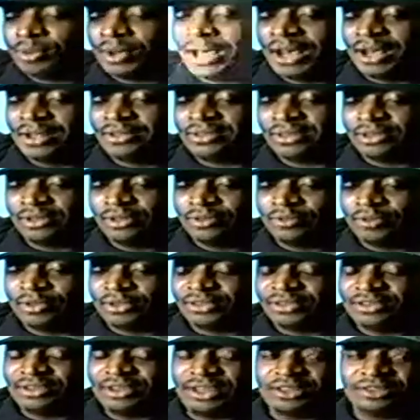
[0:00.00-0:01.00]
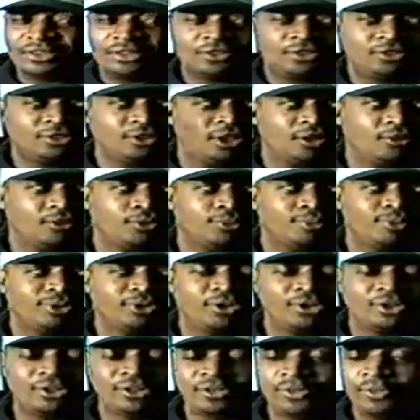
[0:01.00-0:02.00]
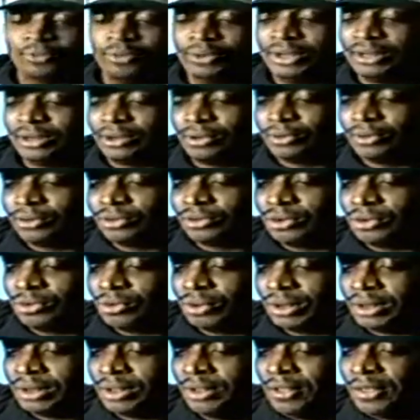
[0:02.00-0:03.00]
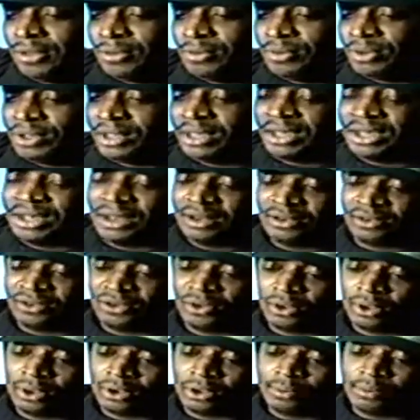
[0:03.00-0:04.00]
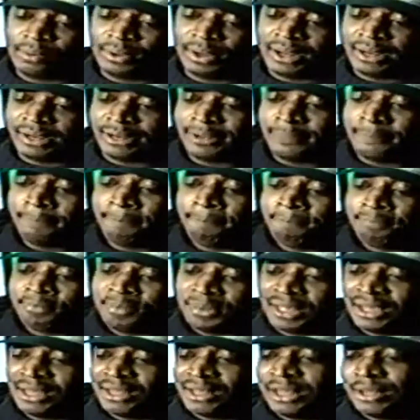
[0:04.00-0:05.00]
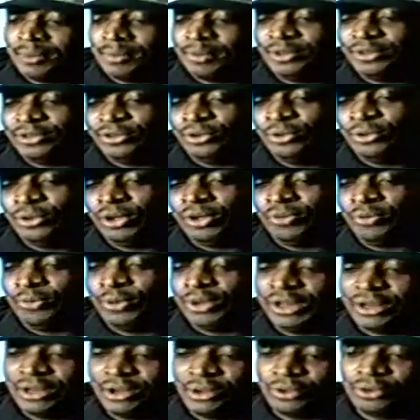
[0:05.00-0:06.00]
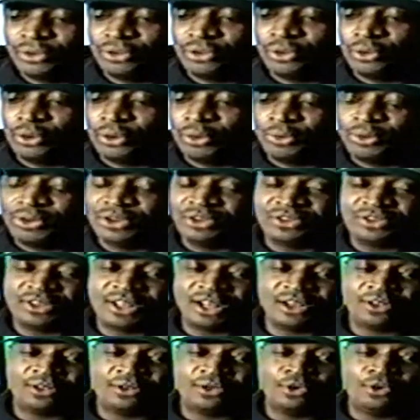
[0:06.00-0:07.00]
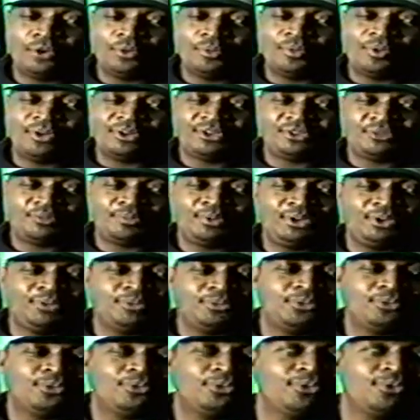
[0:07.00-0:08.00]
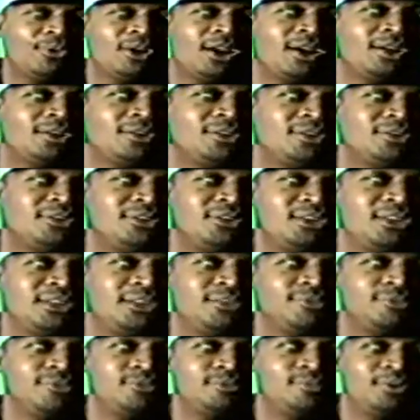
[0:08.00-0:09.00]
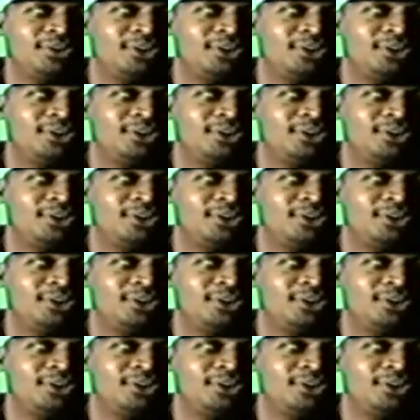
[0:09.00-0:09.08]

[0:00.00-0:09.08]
positive, it's necessary because if we don't do it, we can't talk about it. And number two, if we don't do it, we just got a whole bunch of people around us yelling for